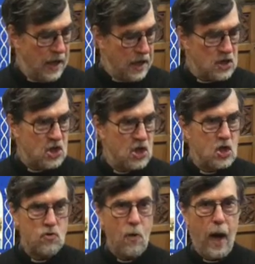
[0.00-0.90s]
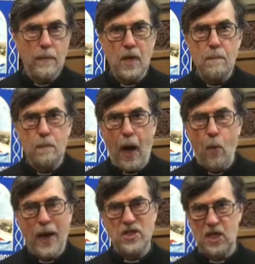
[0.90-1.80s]
and it's described in
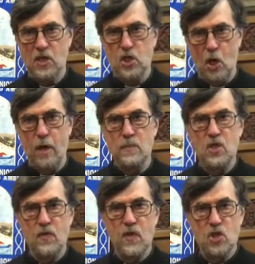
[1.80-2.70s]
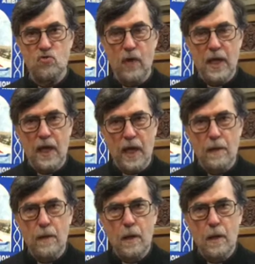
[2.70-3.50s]
poetic terms in this reading,